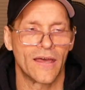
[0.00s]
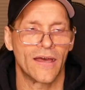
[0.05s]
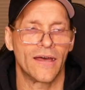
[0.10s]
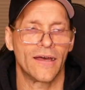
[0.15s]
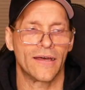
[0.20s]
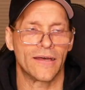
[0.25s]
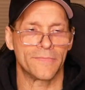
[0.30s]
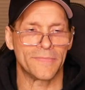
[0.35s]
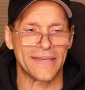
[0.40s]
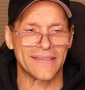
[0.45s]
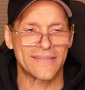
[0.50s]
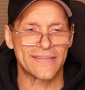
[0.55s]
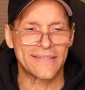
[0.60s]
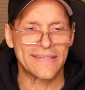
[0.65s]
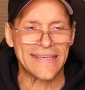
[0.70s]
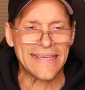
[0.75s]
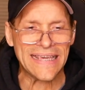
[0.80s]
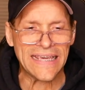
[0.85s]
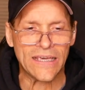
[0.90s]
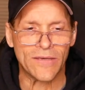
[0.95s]
It
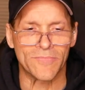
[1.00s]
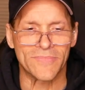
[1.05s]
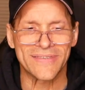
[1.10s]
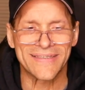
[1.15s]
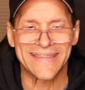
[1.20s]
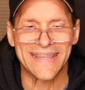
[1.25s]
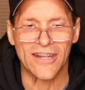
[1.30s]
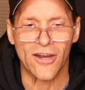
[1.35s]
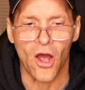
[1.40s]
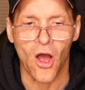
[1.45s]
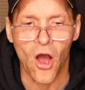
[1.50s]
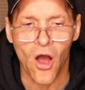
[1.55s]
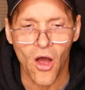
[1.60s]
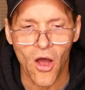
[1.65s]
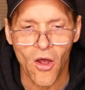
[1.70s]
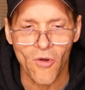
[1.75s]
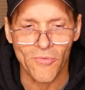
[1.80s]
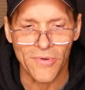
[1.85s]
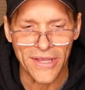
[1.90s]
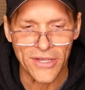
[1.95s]
seems that
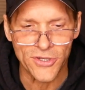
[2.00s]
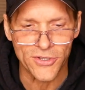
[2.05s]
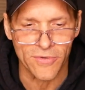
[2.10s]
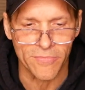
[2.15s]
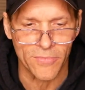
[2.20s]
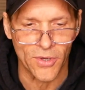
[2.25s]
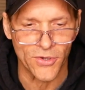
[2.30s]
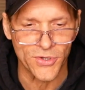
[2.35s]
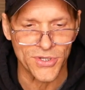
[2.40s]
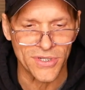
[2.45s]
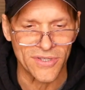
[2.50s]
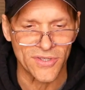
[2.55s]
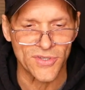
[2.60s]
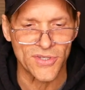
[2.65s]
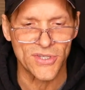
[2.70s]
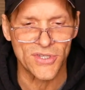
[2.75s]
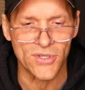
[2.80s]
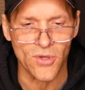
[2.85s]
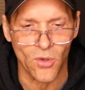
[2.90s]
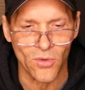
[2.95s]
all range of motion is
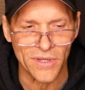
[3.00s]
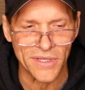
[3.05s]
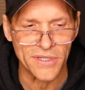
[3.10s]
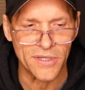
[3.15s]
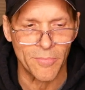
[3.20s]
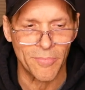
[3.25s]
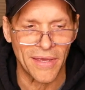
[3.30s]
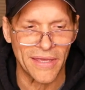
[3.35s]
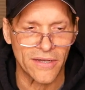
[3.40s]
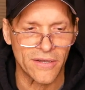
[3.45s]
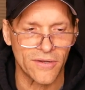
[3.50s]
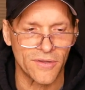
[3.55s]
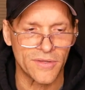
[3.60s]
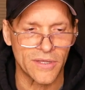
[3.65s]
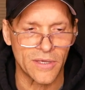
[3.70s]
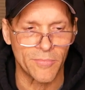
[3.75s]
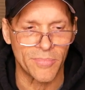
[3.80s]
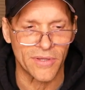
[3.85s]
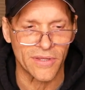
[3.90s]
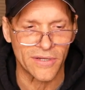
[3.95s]
solely dependent on
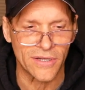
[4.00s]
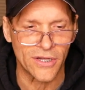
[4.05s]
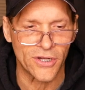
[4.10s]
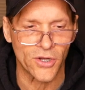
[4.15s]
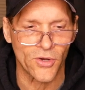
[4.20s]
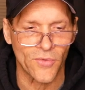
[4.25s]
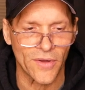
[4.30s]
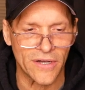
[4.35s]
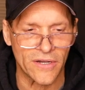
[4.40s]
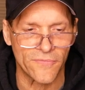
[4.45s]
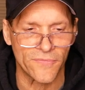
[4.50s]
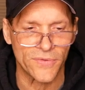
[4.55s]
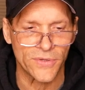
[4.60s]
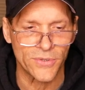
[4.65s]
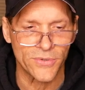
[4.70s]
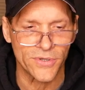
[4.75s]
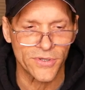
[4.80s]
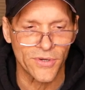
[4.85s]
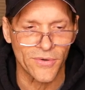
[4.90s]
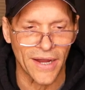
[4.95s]
the ability to create a
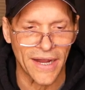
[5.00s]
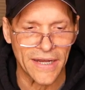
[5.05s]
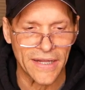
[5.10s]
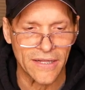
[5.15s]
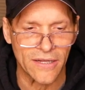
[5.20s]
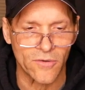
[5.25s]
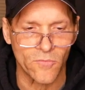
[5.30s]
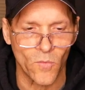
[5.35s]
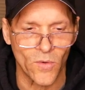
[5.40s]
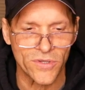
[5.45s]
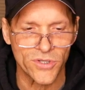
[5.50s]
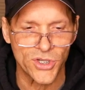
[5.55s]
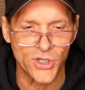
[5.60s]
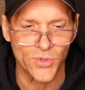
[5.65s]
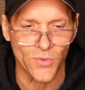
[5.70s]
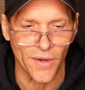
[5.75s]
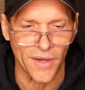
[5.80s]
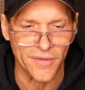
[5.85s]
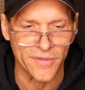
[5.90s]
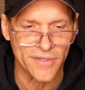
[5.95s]
fluid gradient in one's
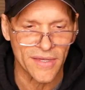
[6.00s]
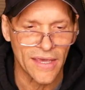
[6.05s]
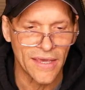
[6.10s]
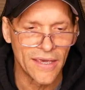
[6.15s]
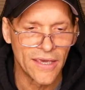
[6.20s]
joints,